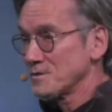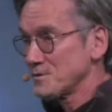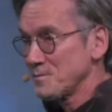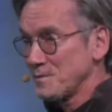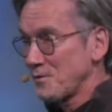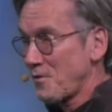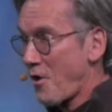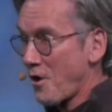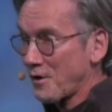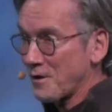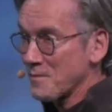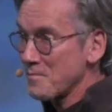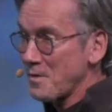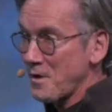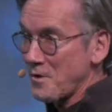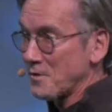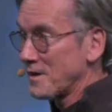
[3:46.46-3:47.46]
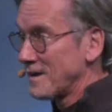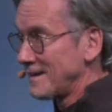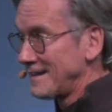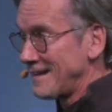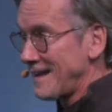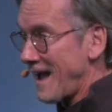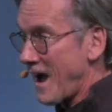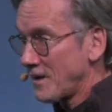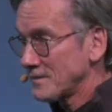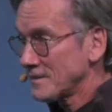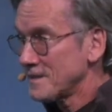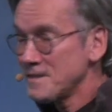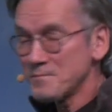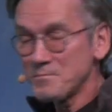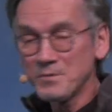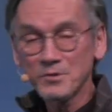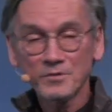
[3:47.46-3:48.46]
You belong on a boat out in
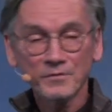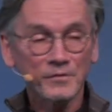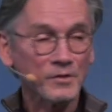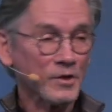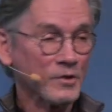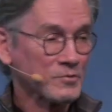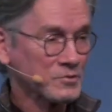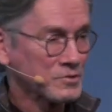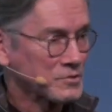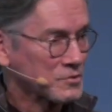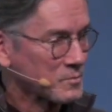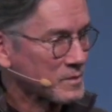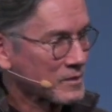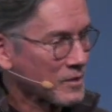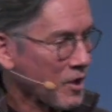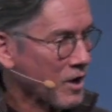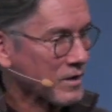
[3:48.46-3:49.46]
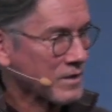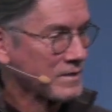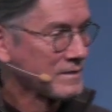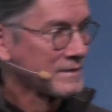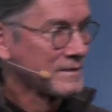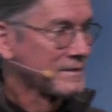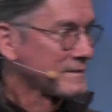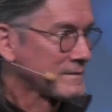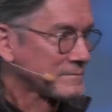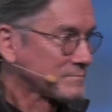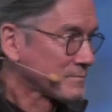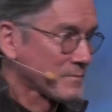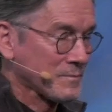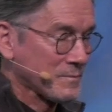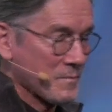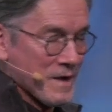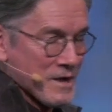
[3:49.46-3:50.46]
the beautiful ocean. You belong,
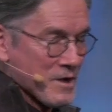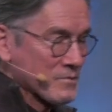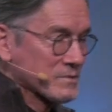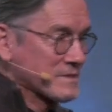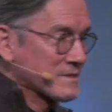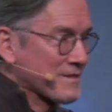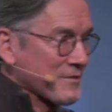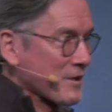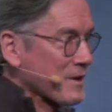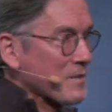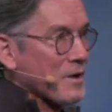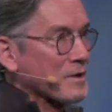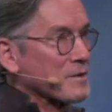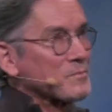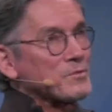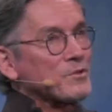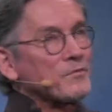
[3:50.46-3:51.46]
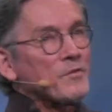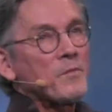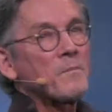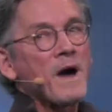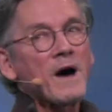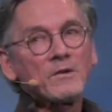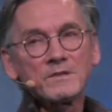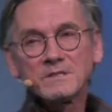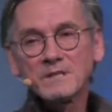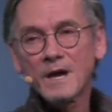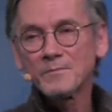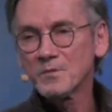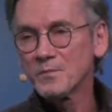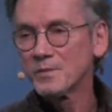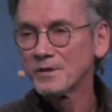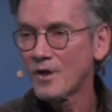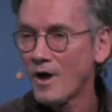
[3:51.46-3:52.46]
my own stuff, on a beautiful mountaintop. You
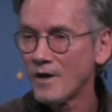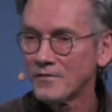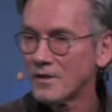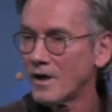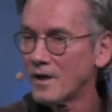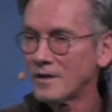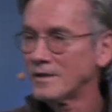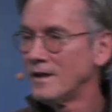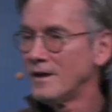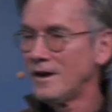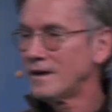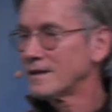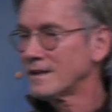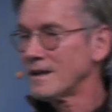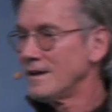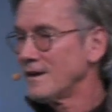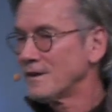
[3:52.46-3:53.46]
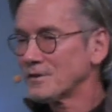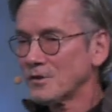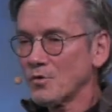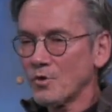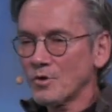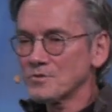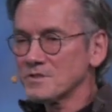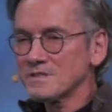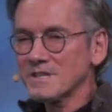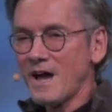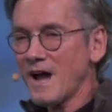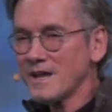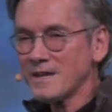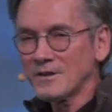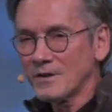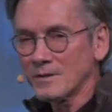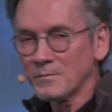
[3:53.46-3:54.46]
belong on a gorgeous
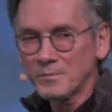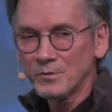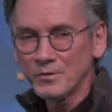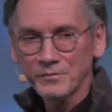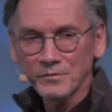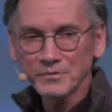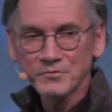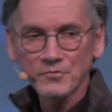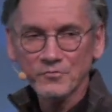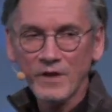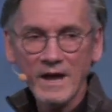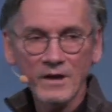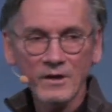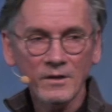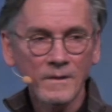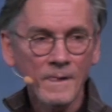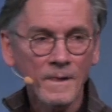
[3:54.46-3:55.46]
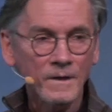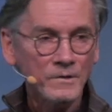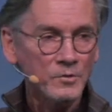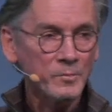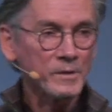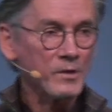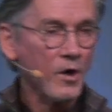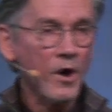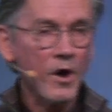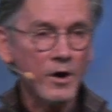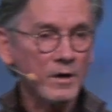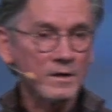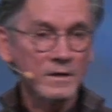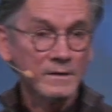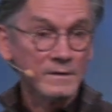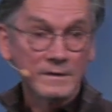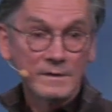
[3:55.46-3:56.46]
hike, on a beautiful trail. You belong
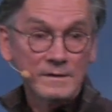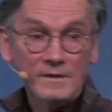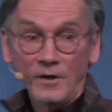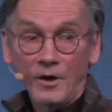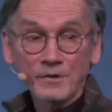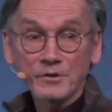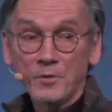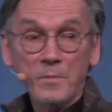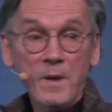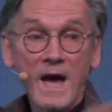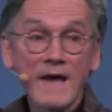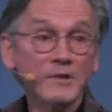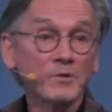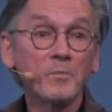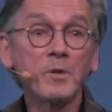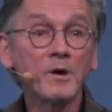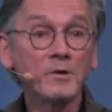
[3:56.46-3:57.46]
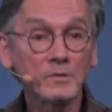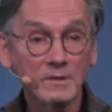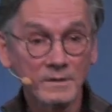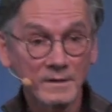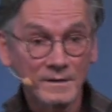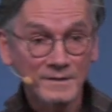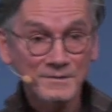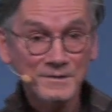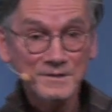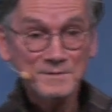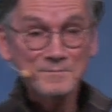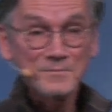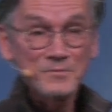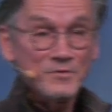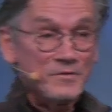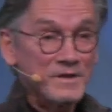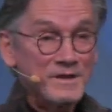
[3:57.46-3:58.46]
on your paddle boat, just
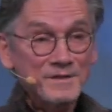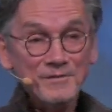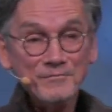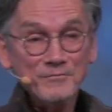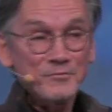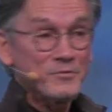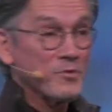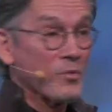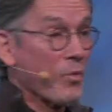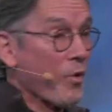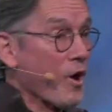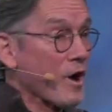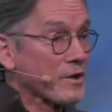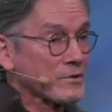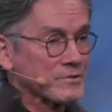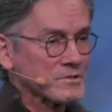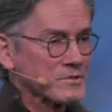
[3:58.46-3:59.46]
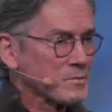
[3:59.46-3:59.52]
moving through the waters.